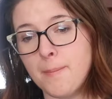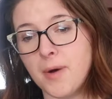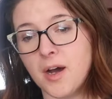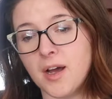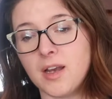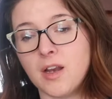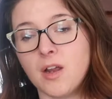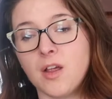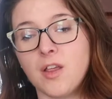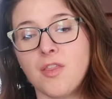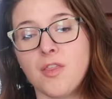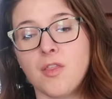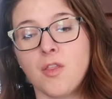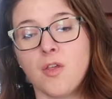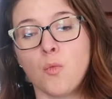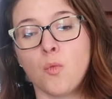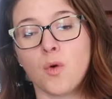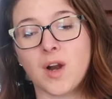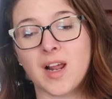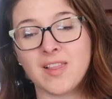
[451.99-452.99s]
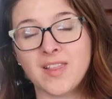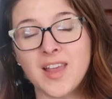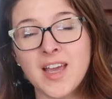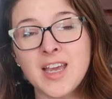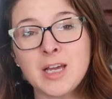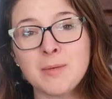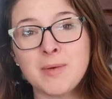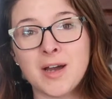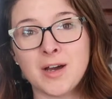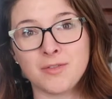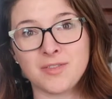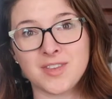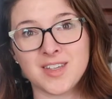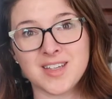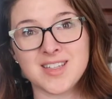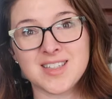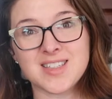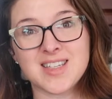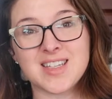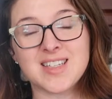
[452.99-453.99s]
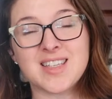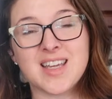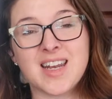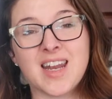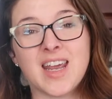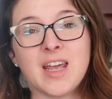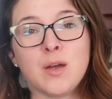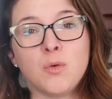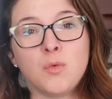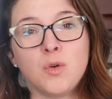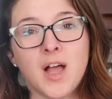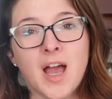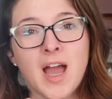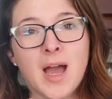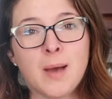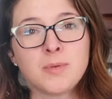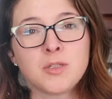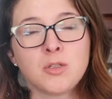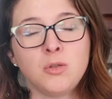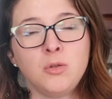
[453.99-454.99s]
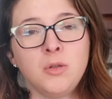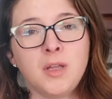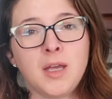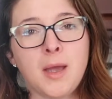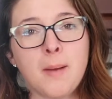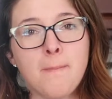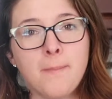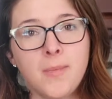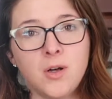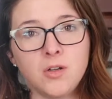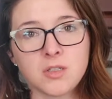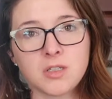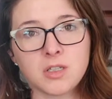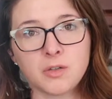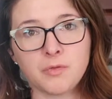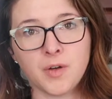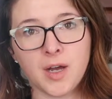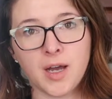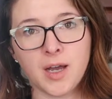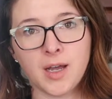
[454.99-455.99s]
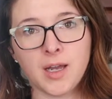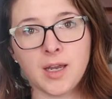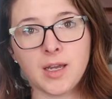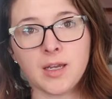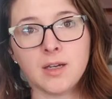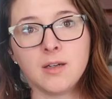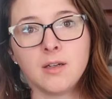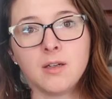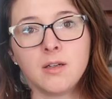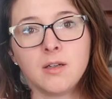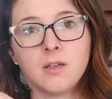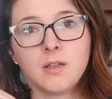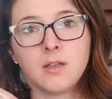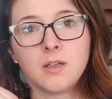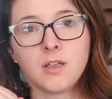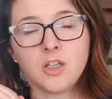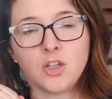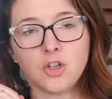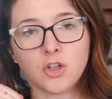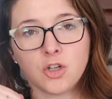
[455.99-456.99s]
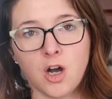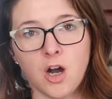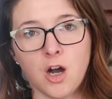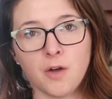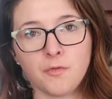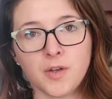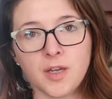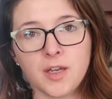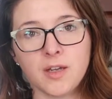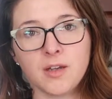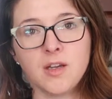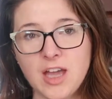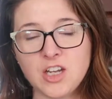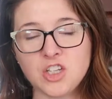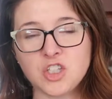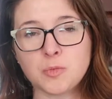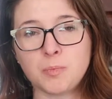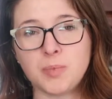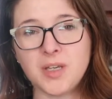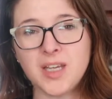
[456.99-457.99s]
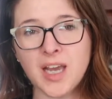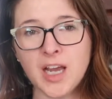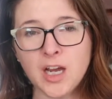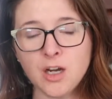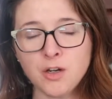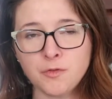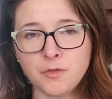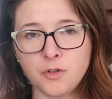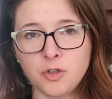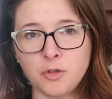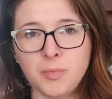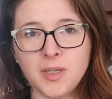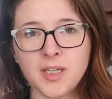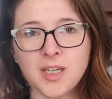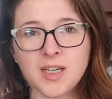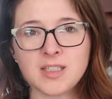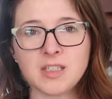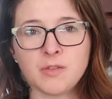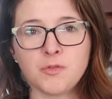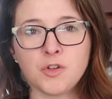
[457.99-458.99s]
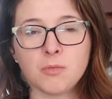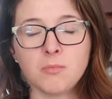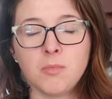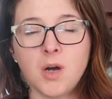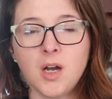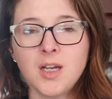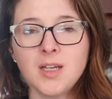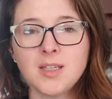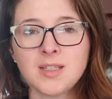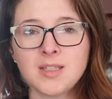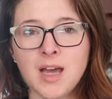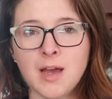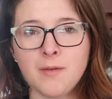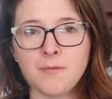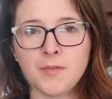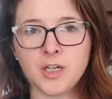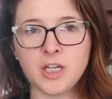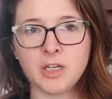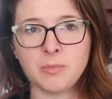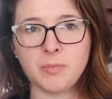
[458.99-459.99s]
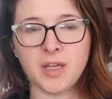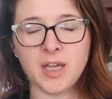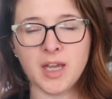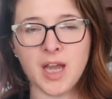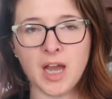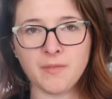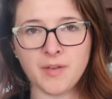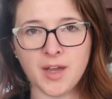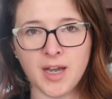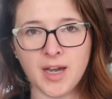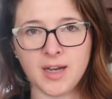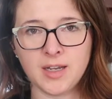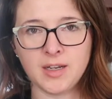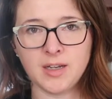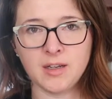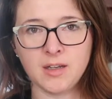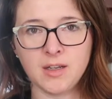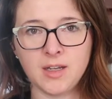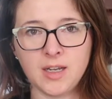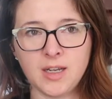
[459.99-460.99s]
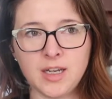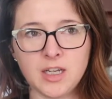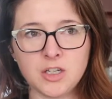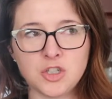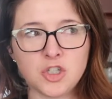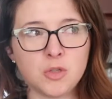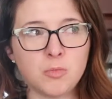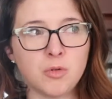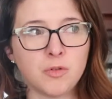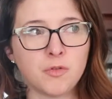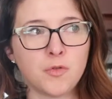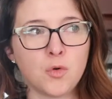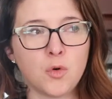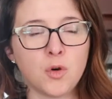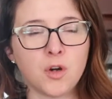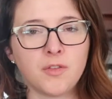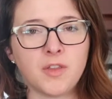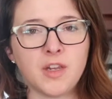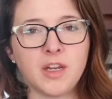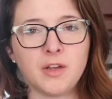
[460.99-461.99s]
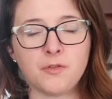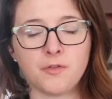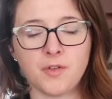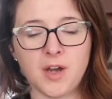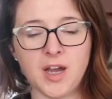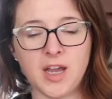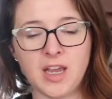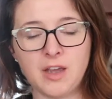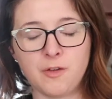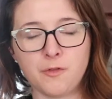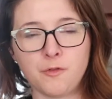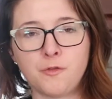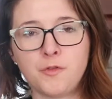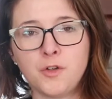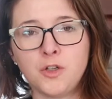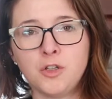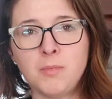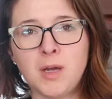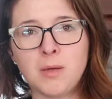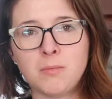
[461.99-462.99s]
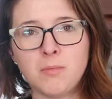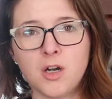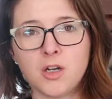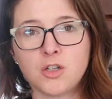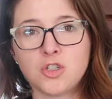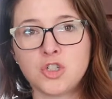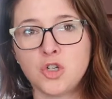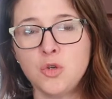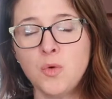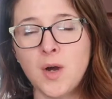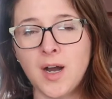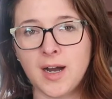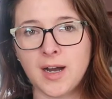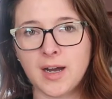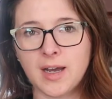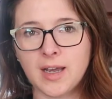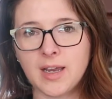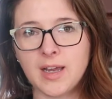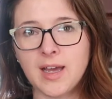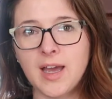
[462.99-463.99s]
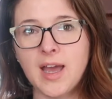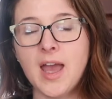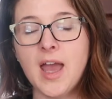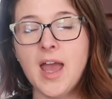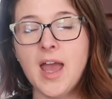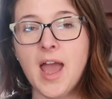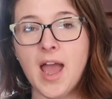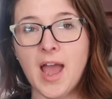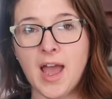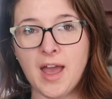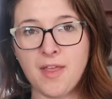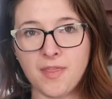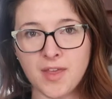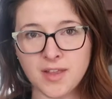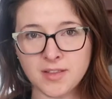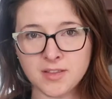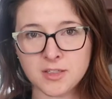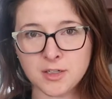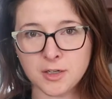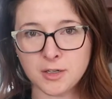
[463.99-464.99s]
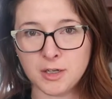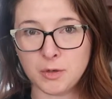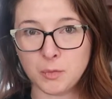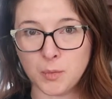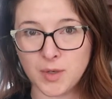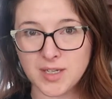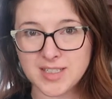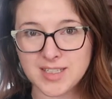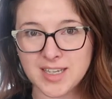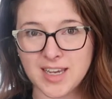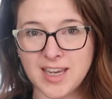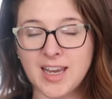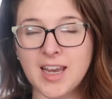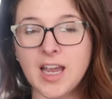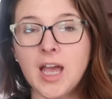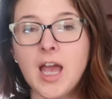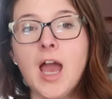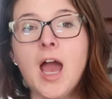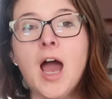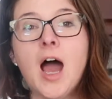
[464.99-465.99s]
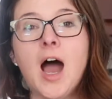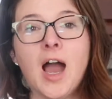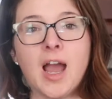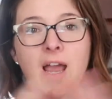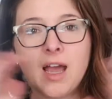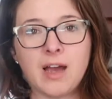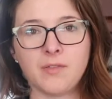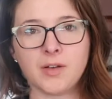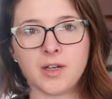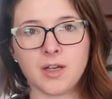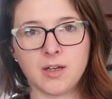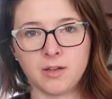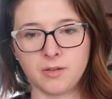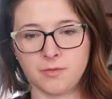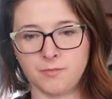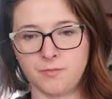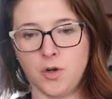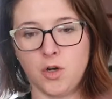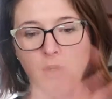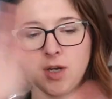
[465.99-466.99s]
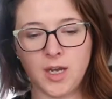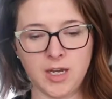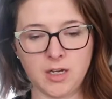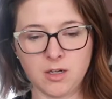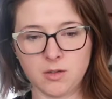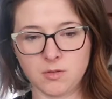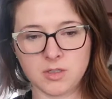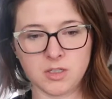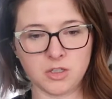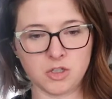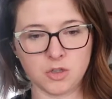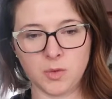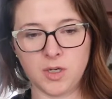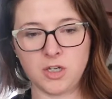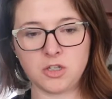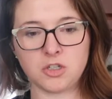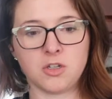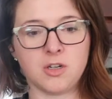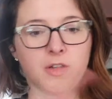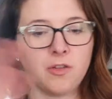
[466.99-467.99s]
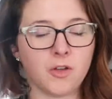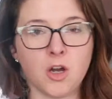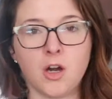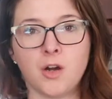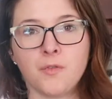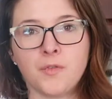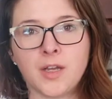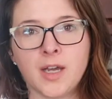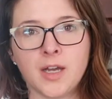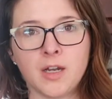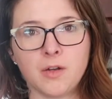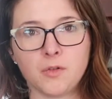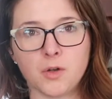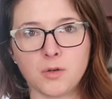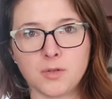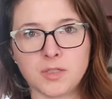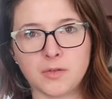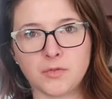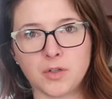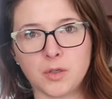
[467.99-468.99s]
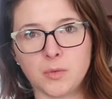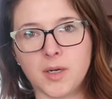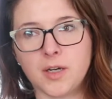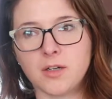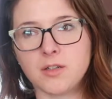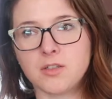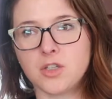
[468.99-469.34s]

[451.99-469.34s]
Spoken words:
But what I like about this is that it will absolutely emulsify your coffee. Just be careful, because if your mug is not very big, I've had an issue before that if I have filled my mug too high and then started whisking, I have like a volcano situation and the coffee kind of goes everywhere.